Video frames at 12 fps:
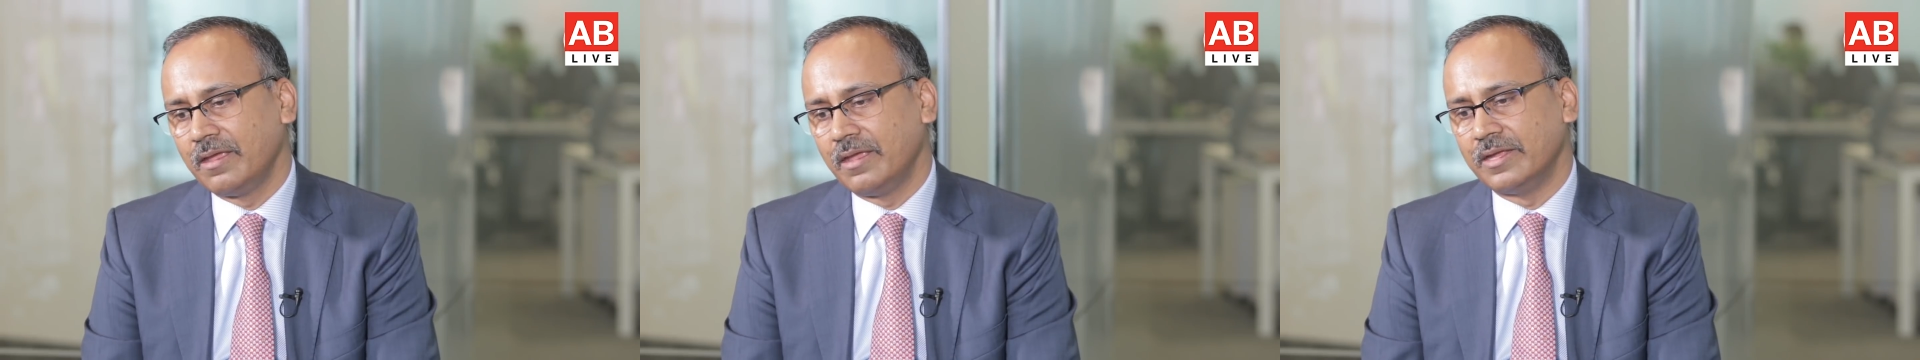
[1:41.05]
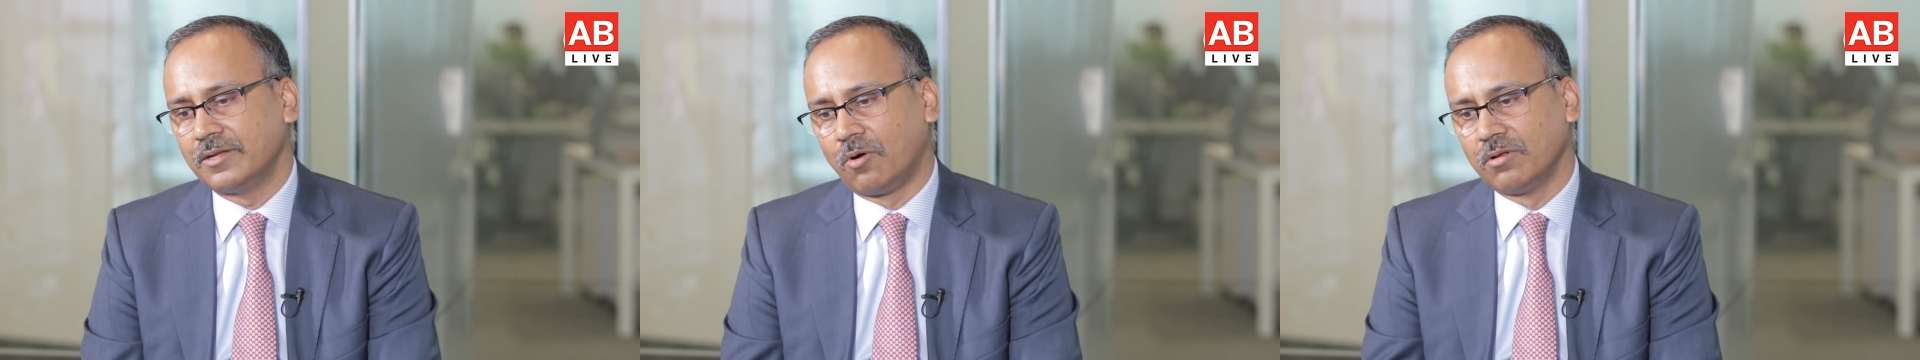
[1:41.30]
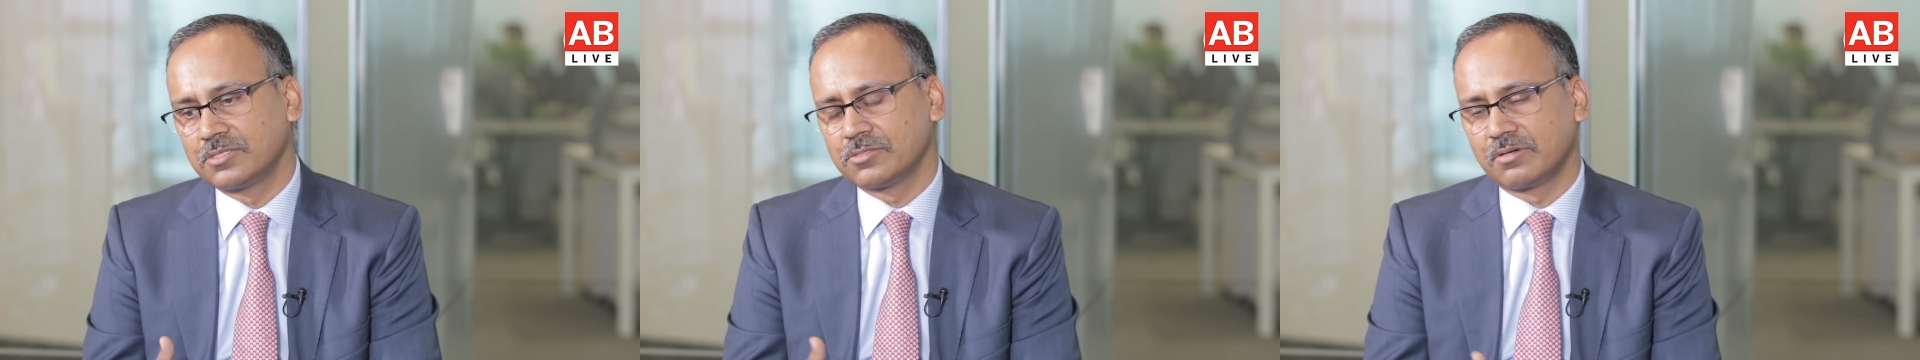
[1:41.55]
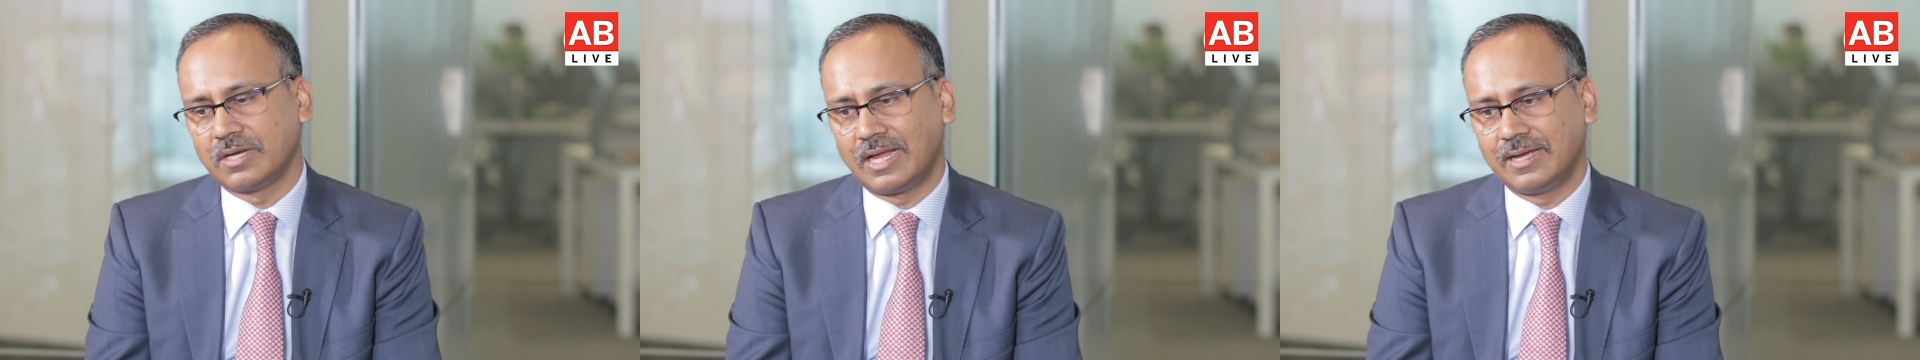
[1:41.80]
It
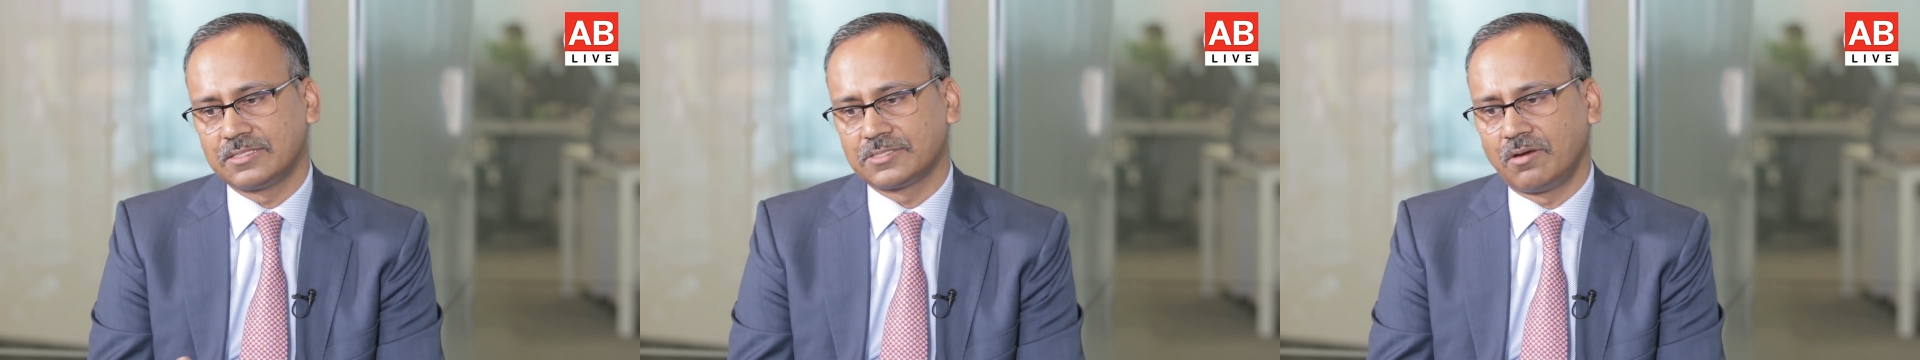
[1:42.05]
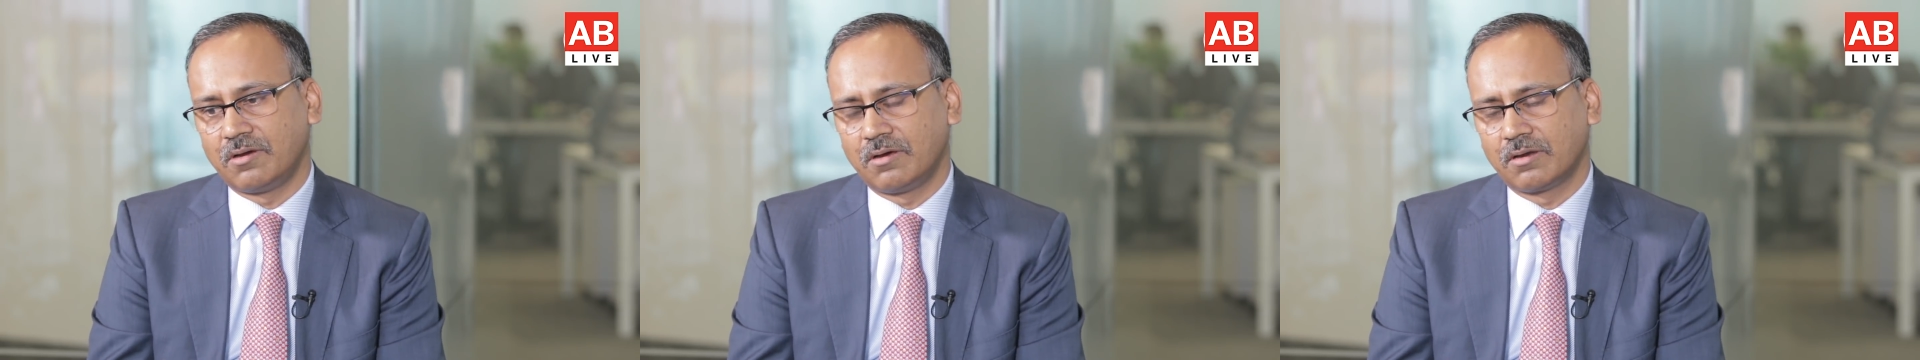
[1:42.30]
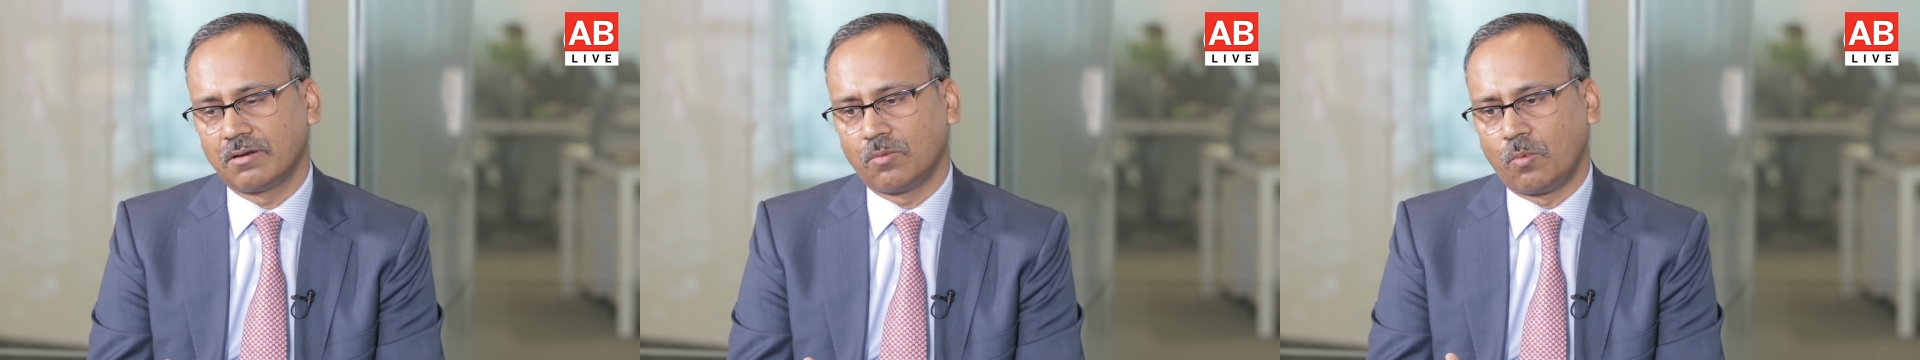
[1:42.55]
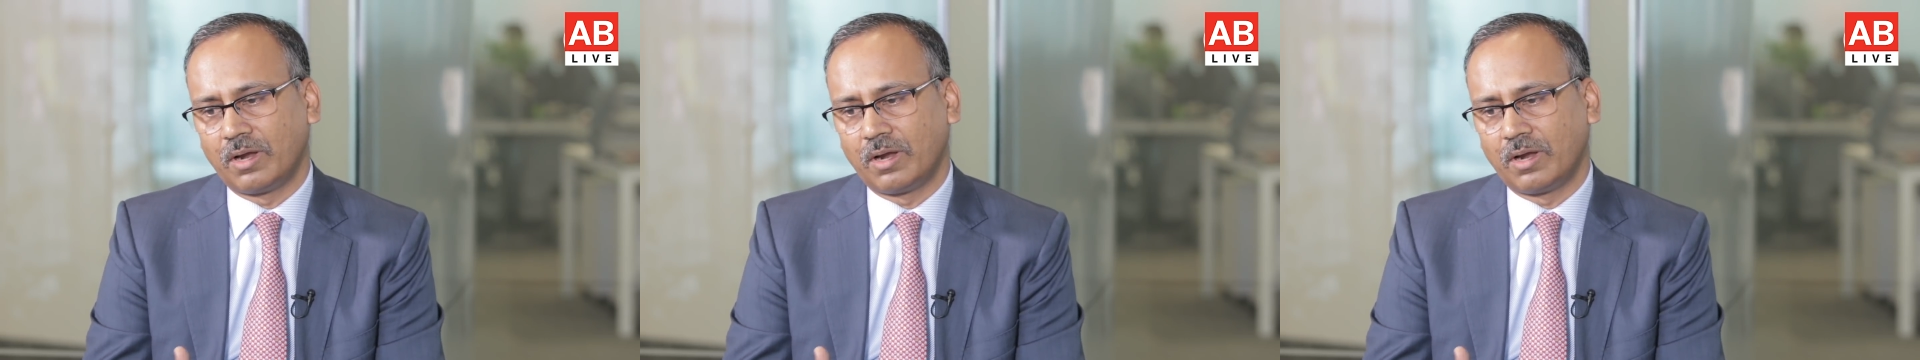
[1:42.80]
also relies on,